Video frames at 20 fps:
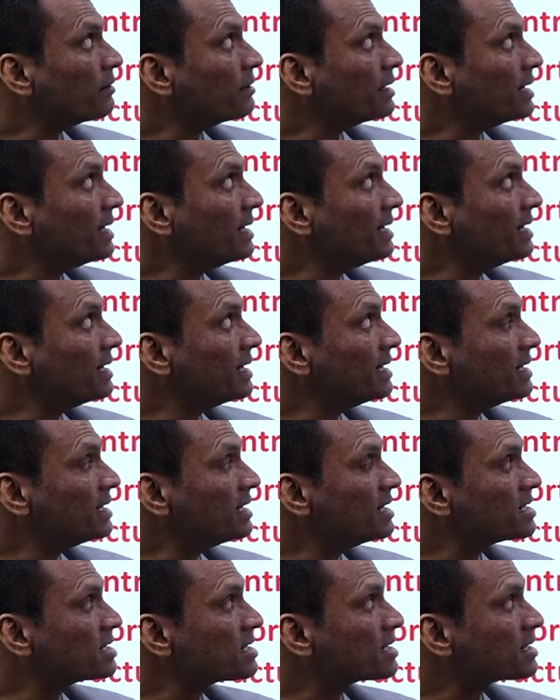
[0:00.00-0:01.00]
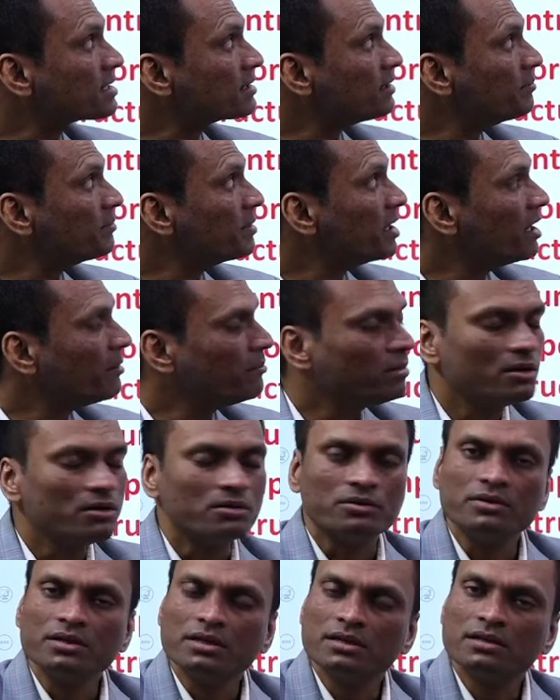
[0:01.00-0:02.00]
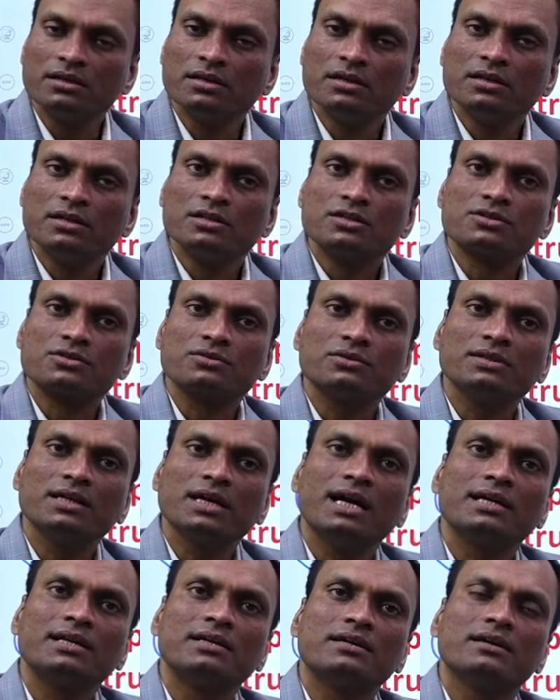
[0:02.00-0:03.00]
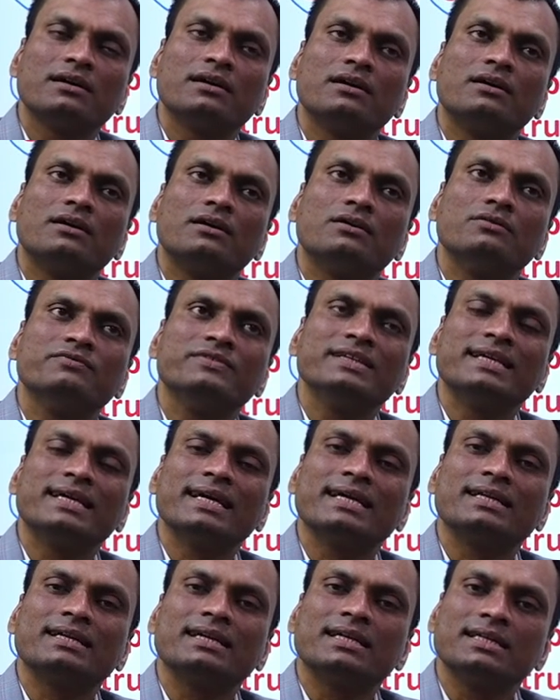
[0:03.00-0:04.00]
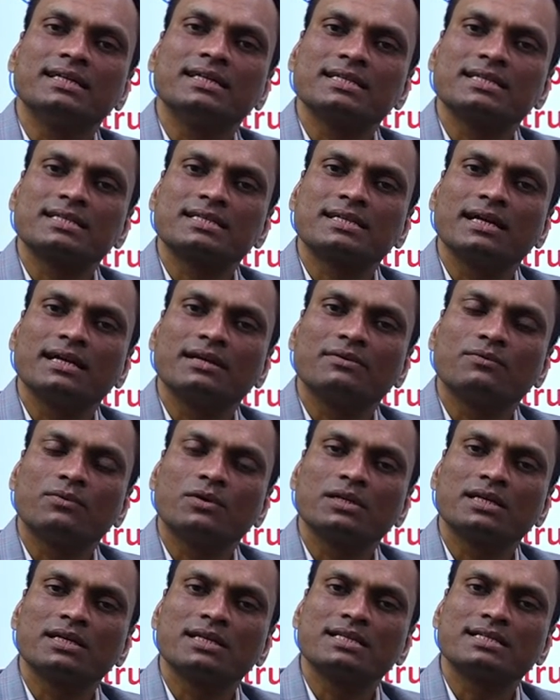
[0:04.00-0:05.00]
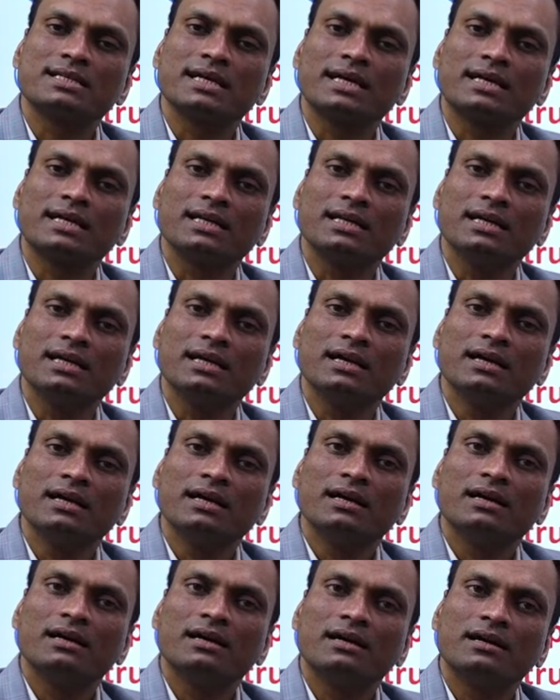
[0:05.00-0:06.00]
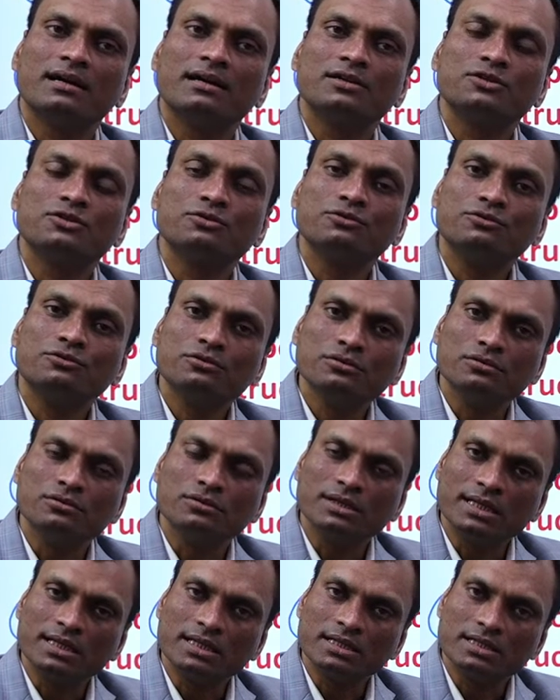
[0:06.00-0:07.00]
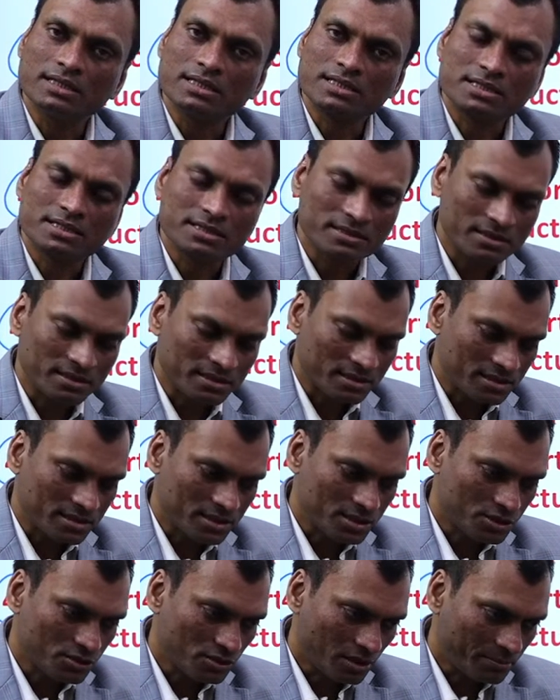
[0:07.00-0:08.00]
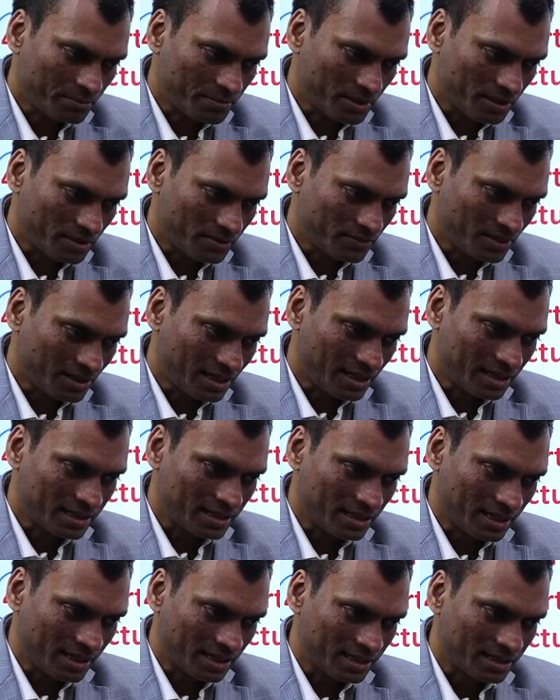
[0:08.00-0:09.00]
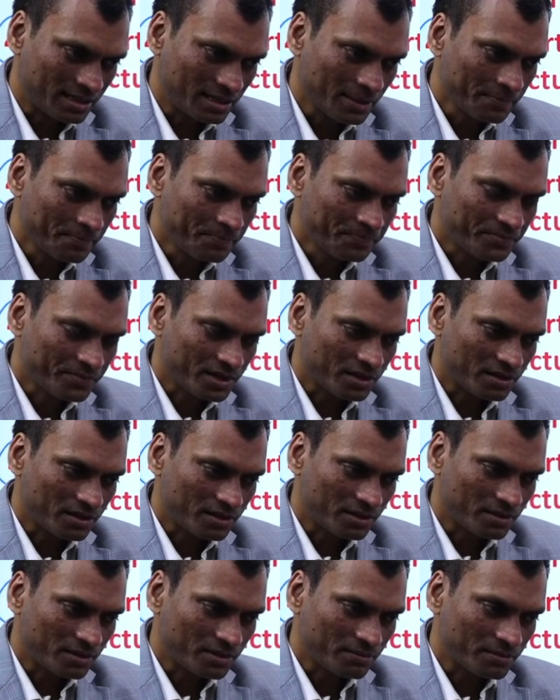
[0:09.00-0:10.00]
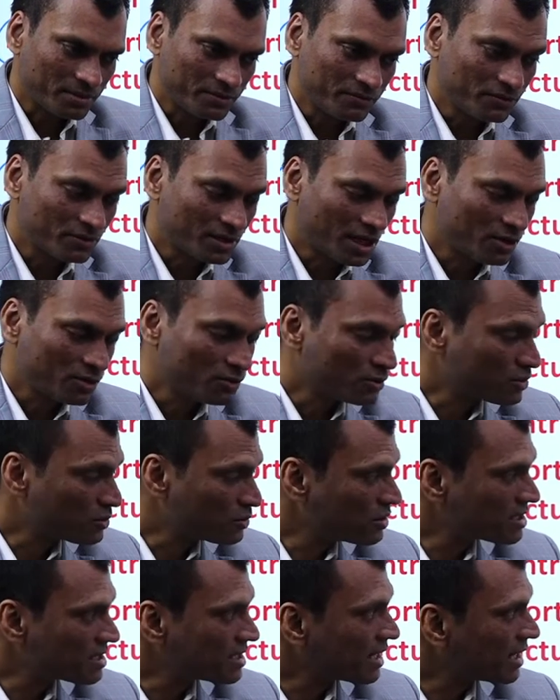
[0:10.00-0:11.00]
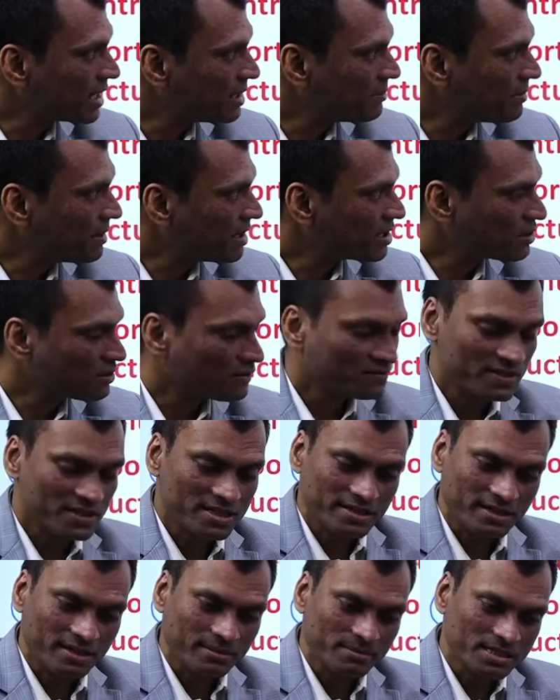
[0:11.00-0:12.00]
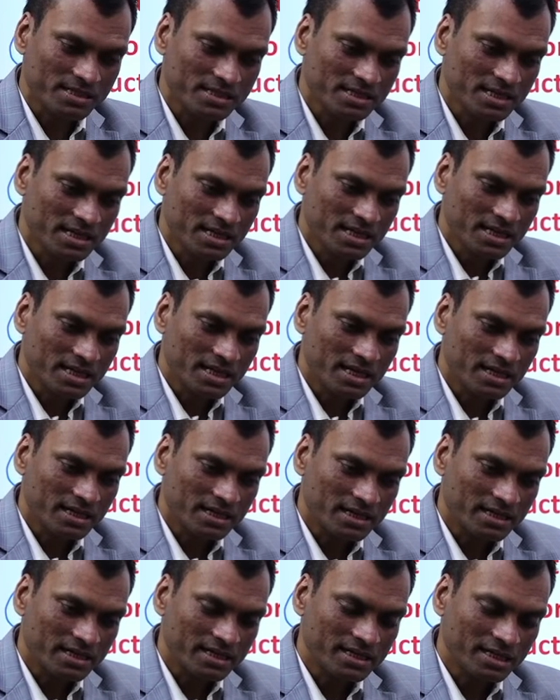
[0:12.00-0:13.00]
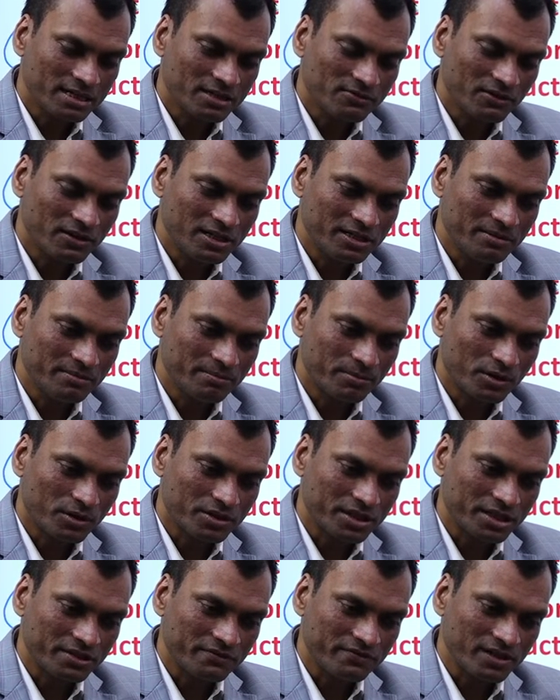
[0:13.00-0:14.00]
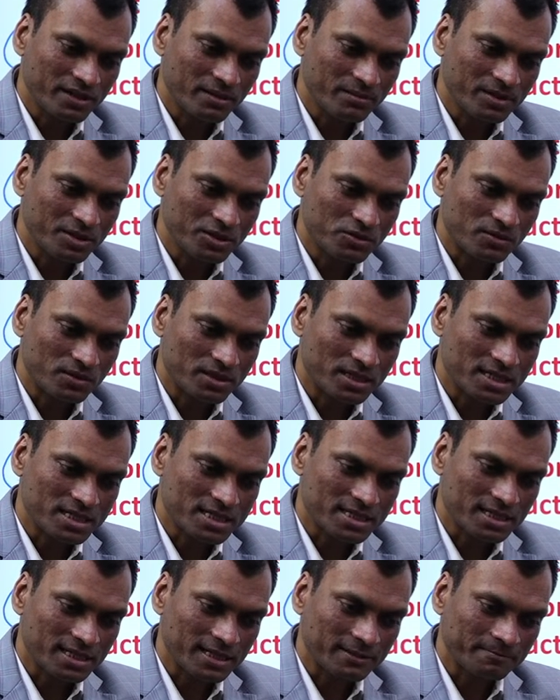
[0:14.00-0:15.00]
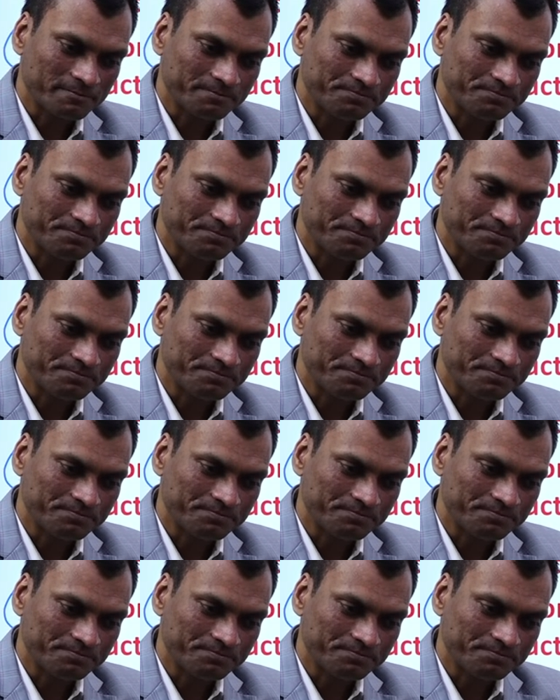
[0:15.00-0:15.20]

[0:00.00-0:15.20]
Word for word: in this term neighborhood, so that we can understand what exactly to do in this topic. And before I go to the second part of the syllabus, equally important will be to understand